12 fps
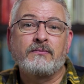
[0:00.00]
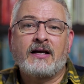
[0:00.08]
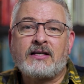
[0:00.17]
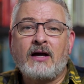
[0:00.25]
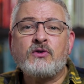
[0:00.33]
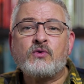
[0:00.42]

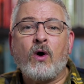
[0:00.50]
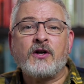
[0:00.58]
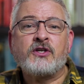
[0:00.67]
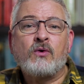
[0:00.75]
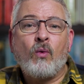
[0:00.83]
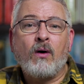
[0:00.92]
As I was
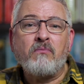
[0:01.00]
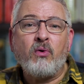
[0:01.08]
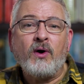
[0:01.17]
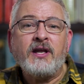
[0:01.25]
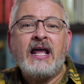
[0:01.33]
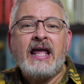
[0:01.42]
watching one
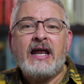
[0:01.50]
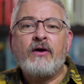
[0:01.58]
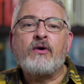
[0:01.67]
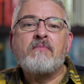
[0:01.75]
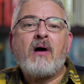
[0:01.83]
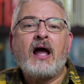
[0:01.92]
point,
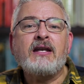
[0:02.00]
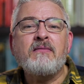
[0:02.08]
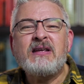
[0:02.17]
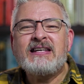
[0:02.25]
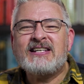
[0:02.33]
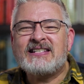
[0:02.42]
it
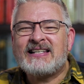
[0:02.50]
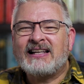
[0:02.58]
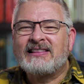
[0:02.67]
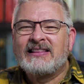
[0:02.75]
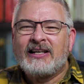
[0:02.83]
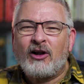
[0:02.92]
reminded me just
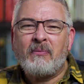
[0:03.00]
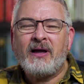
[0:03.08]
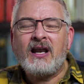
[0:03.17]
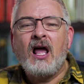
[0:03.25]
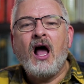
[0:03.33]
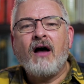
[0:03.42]
a little
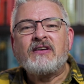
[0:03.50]
bit